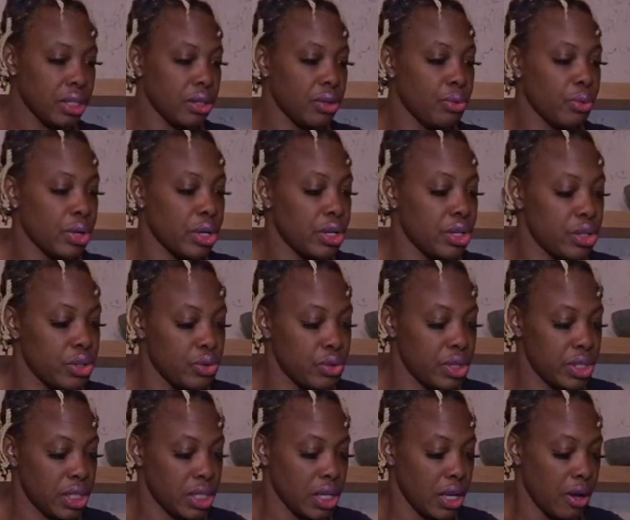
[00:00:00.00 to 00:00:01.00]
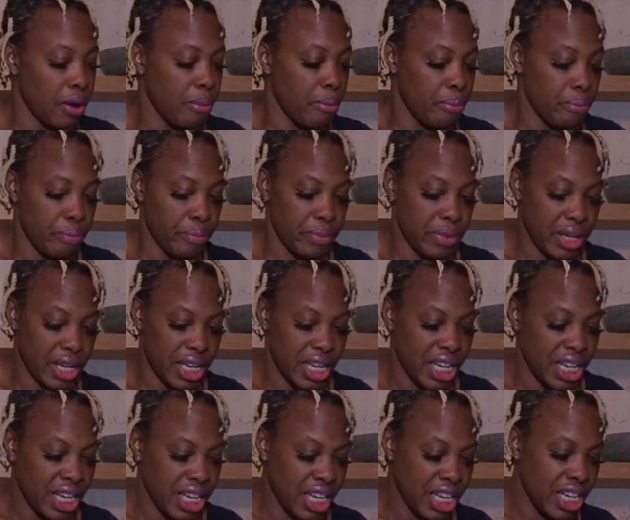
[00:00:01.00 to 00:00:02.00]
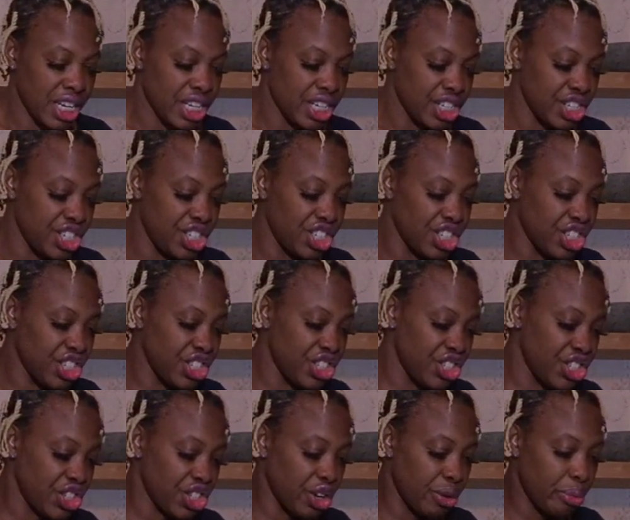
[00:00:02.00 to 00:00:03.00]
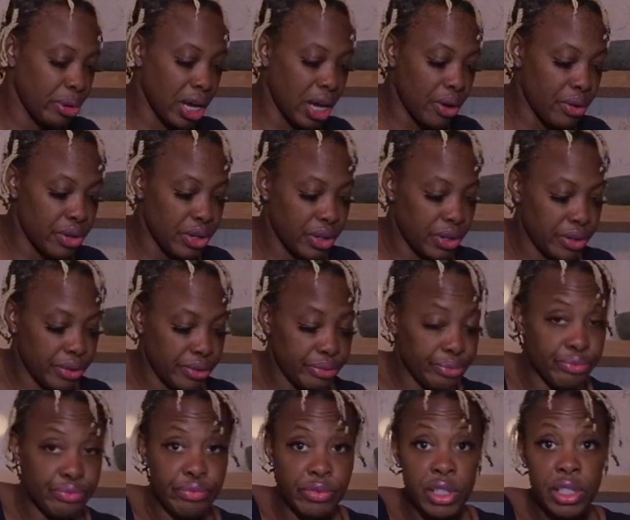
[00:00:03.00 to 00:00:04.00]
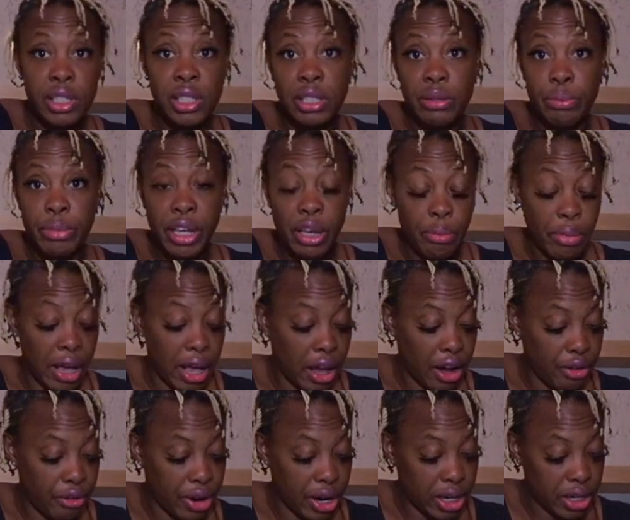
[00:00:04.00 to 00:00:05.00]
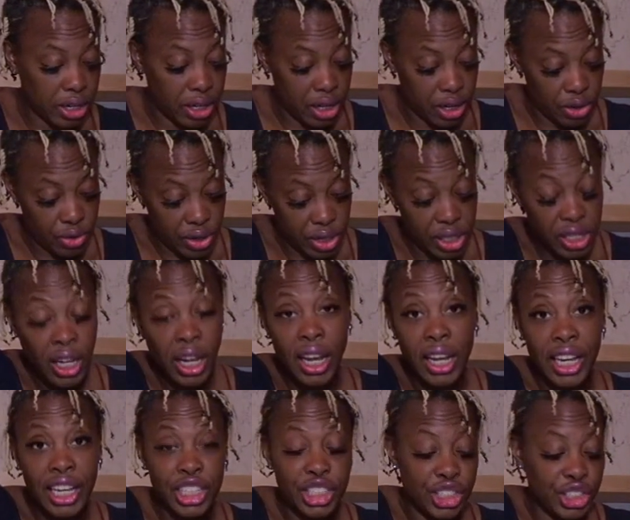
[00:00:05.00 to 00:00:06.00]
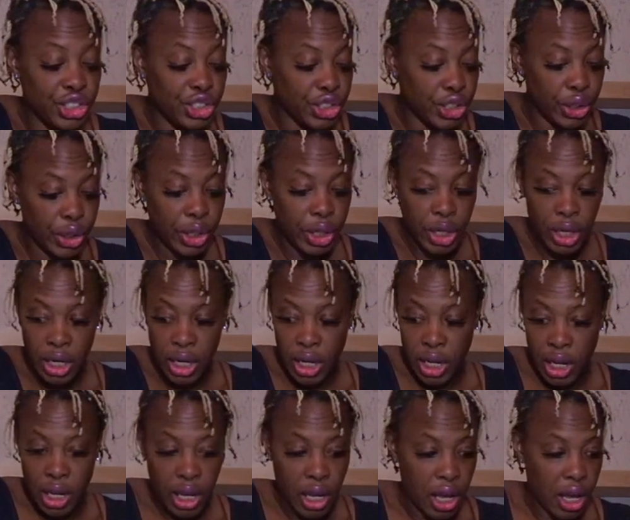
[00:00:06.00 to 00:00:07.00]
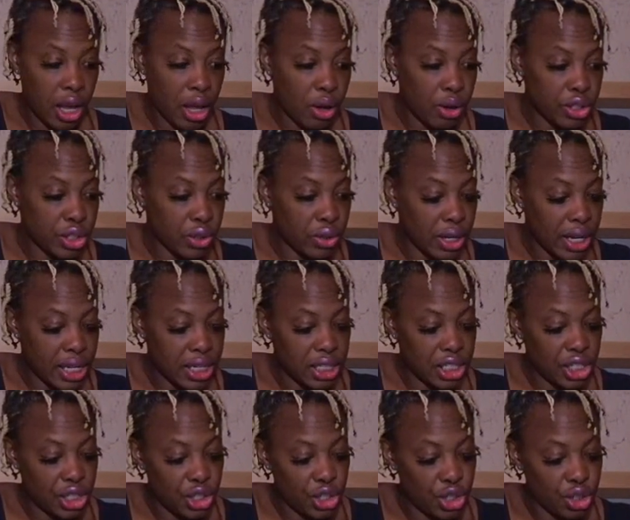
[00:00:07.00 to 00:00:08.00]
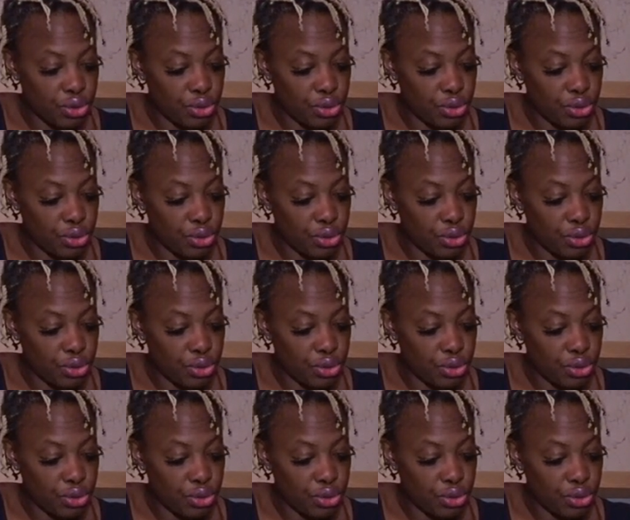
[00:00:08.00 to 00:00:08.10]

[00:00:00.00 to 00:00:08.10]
we're gonna do some ginger powder. This is a big bag right here. You can tell I like ginger. I also like ginger